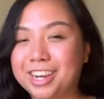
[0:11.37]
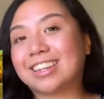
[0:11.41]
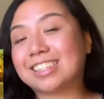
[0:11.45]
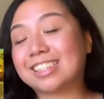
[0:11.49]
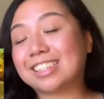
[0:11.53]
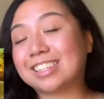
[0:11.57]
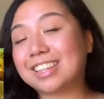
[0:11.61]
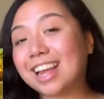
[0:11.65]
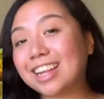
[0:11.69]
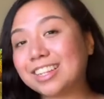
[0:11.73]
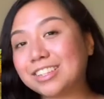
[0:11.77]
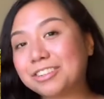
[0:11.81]
I'd
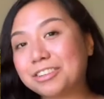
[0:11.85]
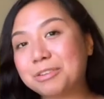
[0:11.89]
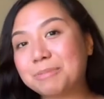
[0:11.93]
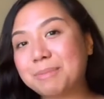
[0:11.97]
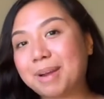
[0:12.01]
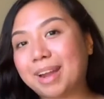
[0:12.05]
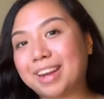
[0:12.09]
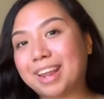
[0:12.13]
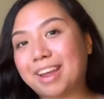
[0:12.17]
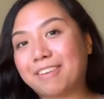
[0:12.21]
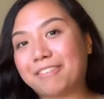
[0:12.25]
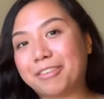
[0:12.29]
just like to
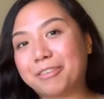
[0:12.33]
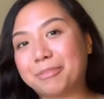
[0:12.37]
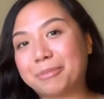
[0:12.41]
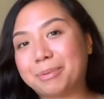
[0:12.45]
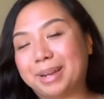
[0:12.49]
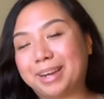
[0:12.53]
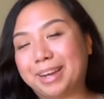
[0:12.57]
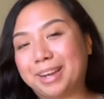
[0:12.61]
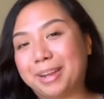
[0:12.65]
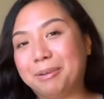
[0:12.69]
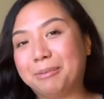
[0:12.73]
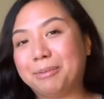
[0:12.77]
remind
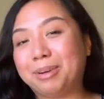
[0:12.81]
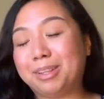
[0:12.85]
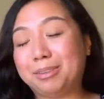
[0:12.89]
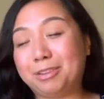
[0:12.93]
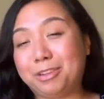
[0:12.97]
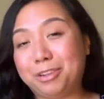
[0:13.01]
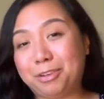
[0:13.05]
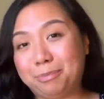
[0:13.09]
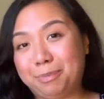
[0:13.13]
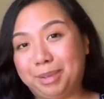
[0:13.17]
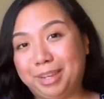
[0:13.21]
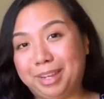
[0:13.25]
everybody
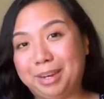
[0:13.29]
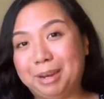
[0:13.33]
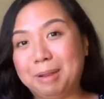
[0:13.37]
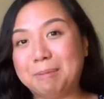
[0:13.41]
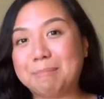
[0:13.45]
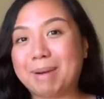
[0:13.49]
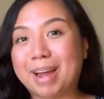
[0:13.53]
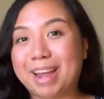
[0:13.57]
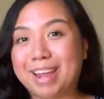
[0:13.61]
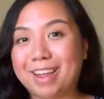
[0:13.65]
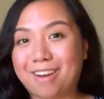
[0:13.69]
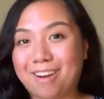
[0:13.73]
what you mean by